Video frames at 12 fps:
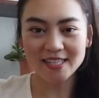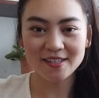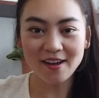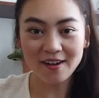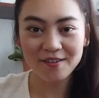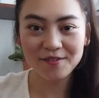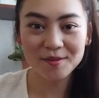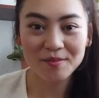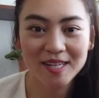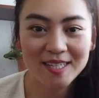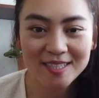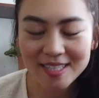That's all of the
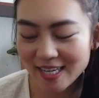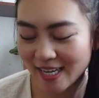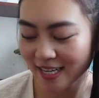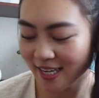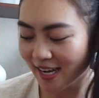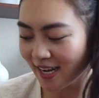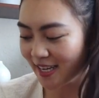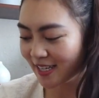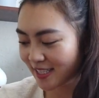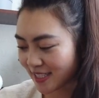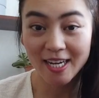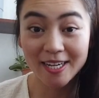plants that I
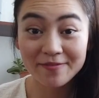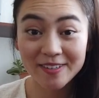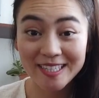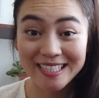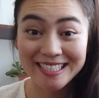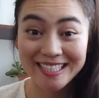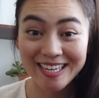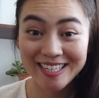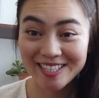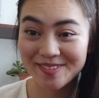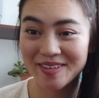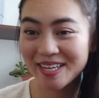got, and I'm very
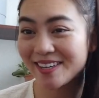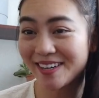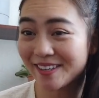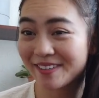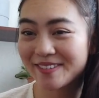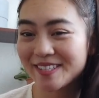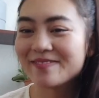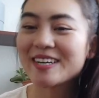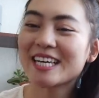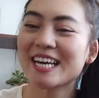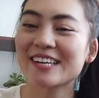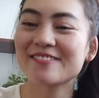excited about all of them.
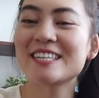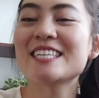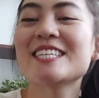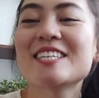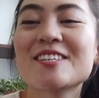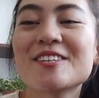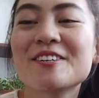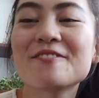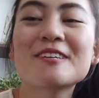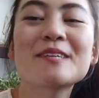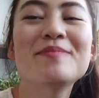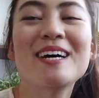I can't wait to
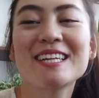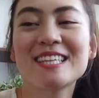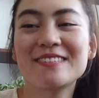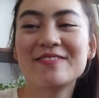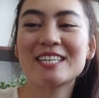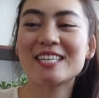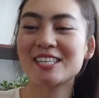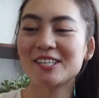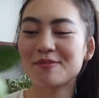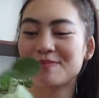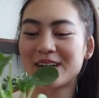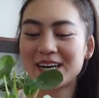repot them in
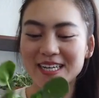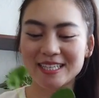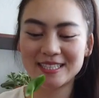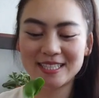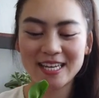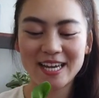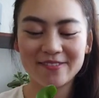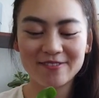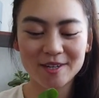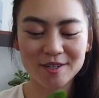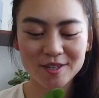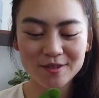cute pots
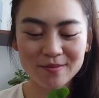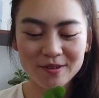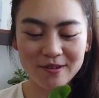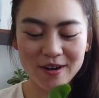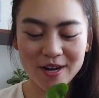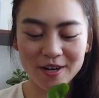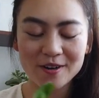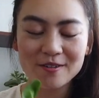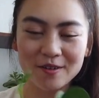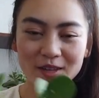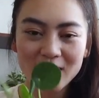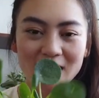and watch them
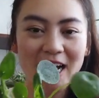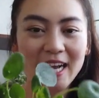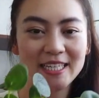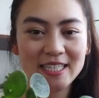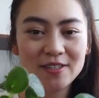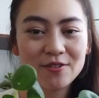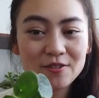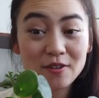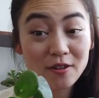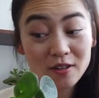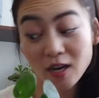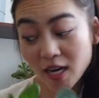grow. I did
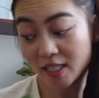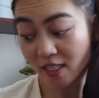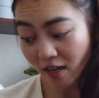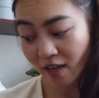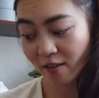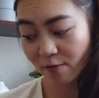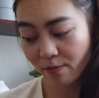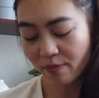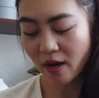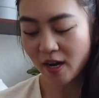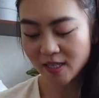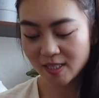order a ton
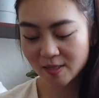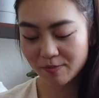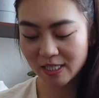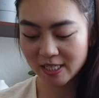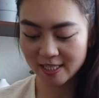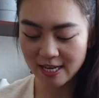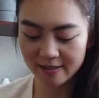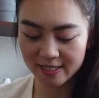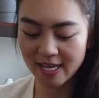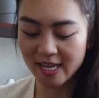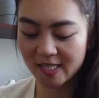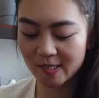of pots because I
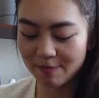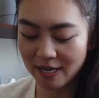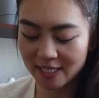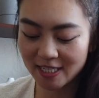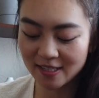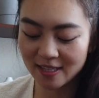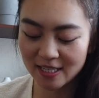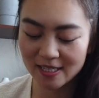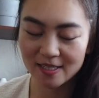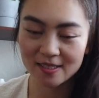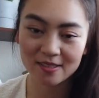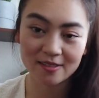was expecting
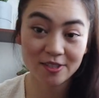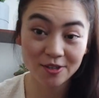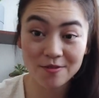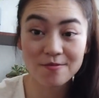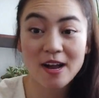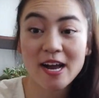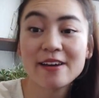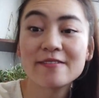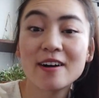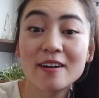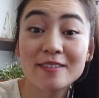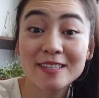these to
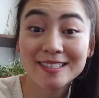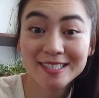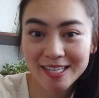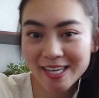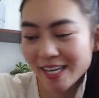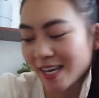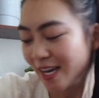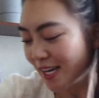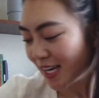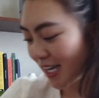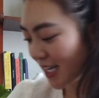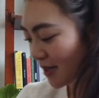arrive, obviously.
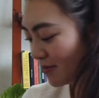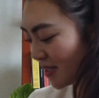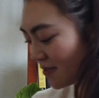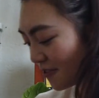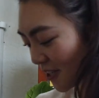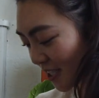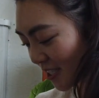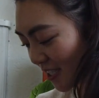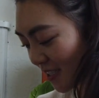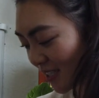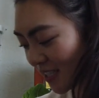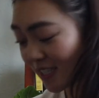
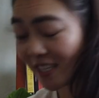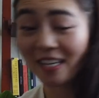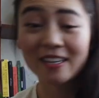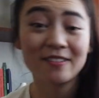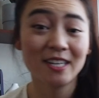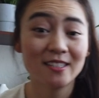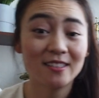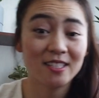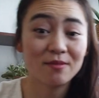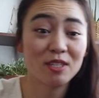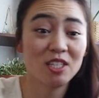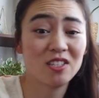Unfortunately, I've had
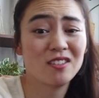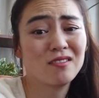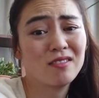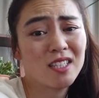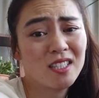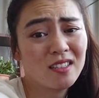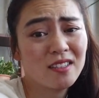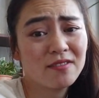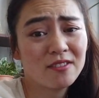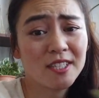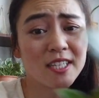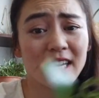some issues with
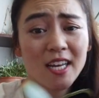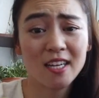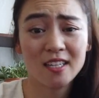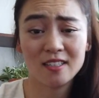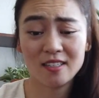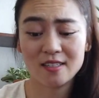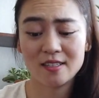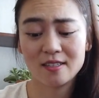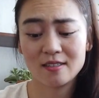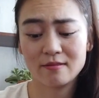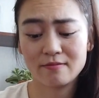delivery, and